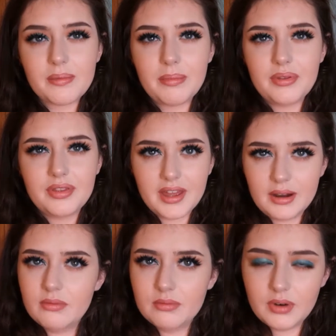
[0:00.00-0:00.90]
up,
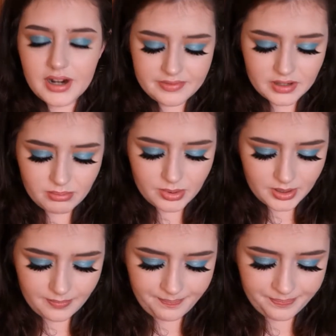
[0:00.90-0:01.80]
that whatever,
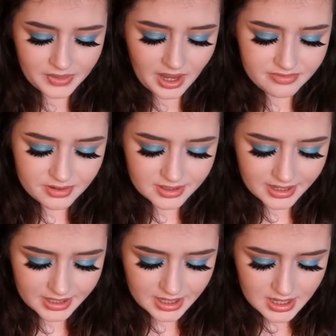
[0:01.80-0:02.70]
but I feel
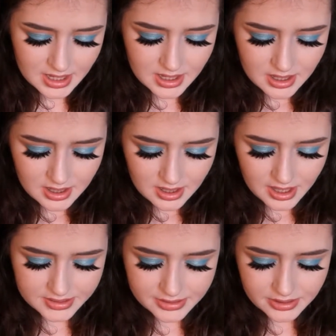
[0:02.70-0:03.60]
like
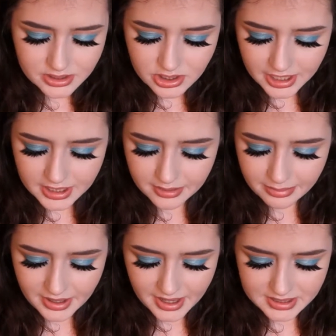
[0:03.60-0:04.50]
it does dry
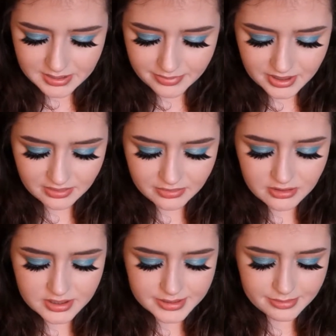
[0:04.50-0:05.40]
up, yes, but if
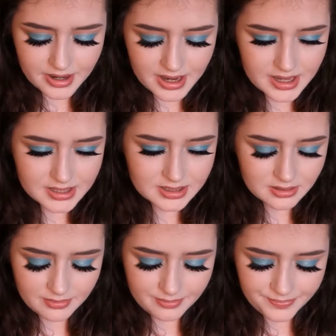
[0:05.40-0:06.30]
you spray
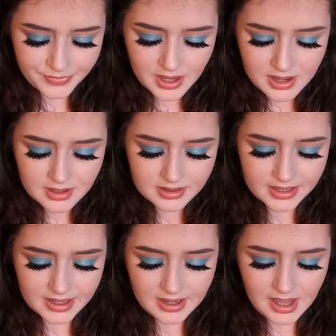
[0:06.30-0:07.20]
some,
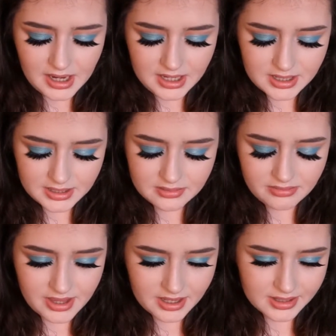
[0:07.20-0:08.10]
like any kind
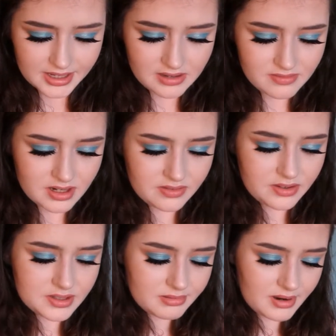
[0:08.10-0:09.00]
of thing, like even if
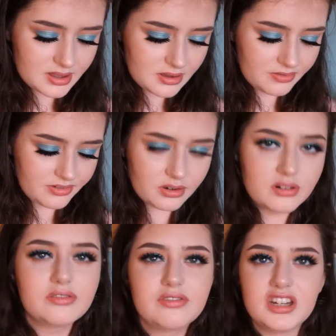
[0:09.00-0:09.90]
you spray the
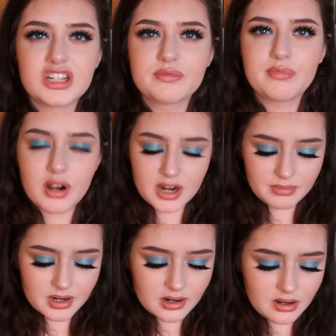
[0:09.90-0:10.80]
Photo Finish
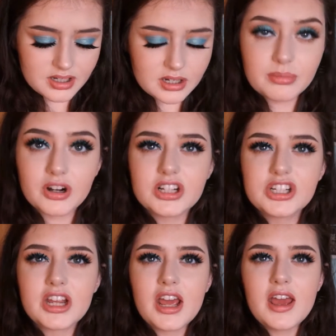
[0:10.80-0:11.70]
primer on your
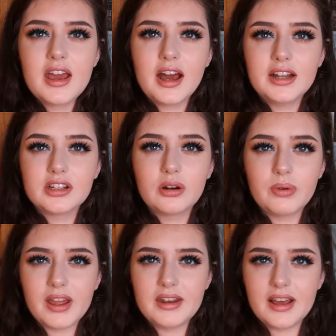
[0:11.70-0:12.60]
brush and go
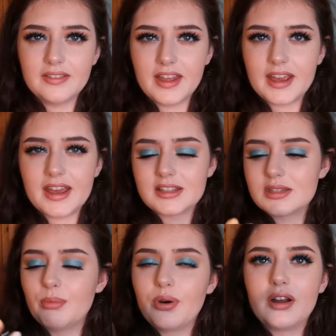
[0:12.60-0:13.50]
in and like get
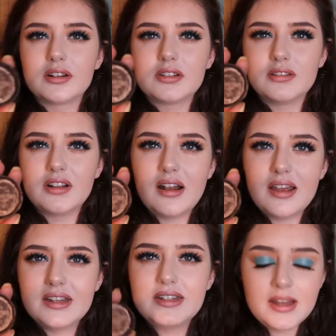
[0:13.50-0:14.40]
some product on the
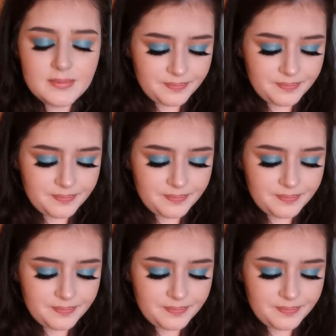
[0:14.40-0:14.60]
lid,